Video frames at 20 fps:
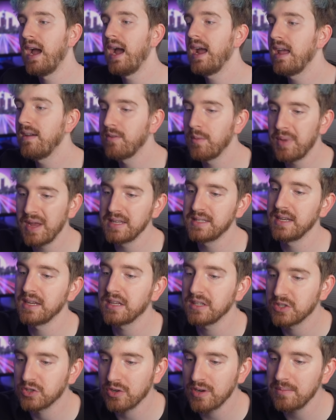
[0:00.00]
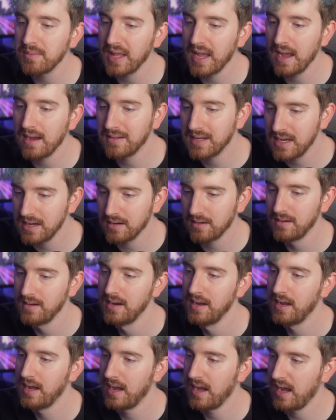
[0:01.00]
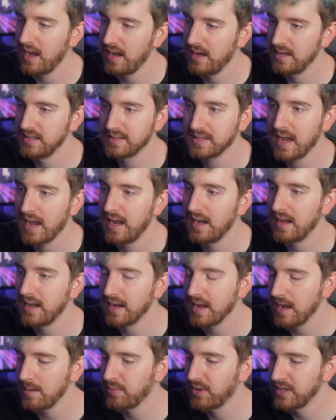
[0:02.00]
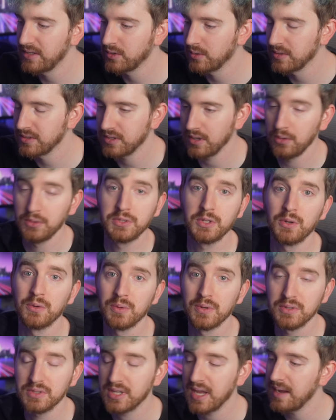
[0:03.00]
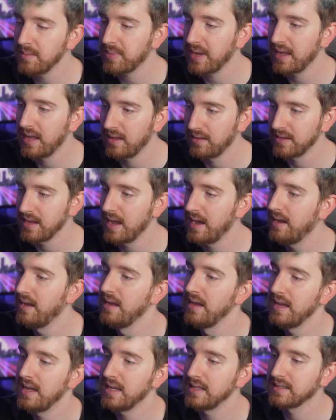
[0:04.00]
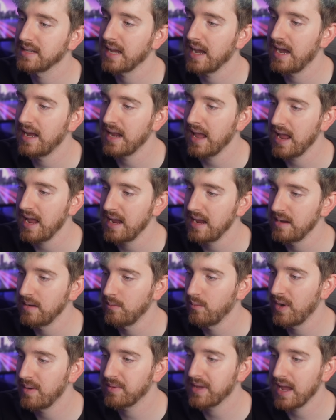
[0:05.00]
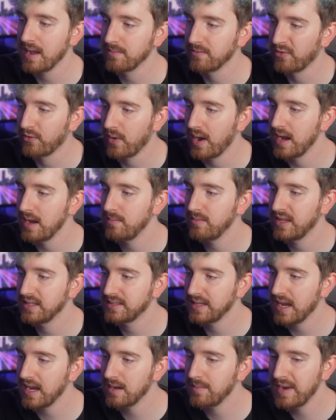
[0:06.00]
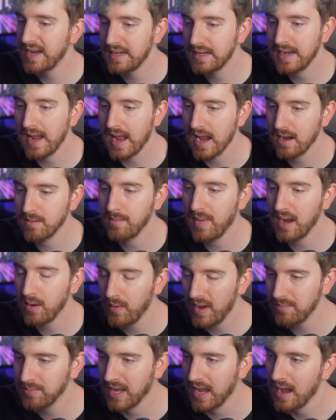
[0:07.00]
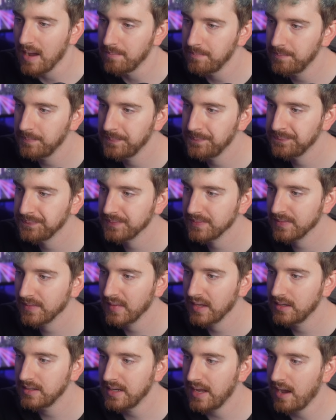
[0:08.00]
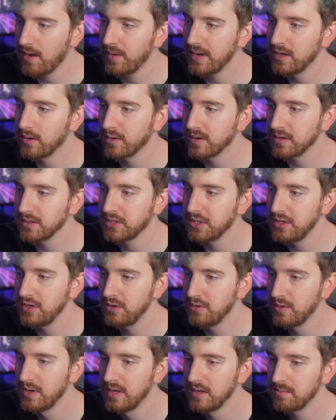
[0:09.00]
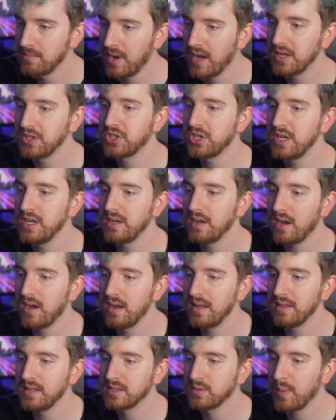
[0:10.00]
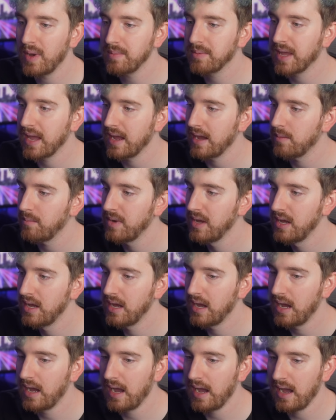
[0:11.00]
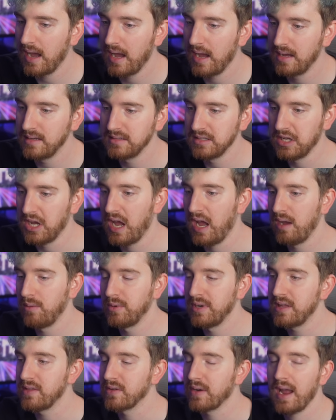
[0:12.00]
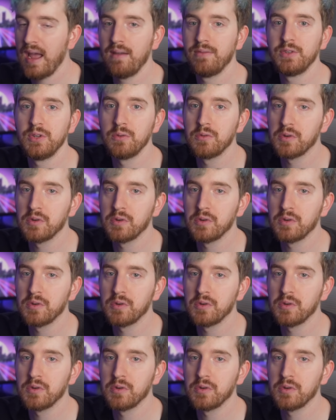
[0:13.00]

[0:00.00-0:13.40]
I have a basic stream layout here. It's got a gameplay source, old school RuneScape, hell yeah. It's got a webcam frame that's animated and my webcam. Now, in order to punch in on this webcam, I would either have to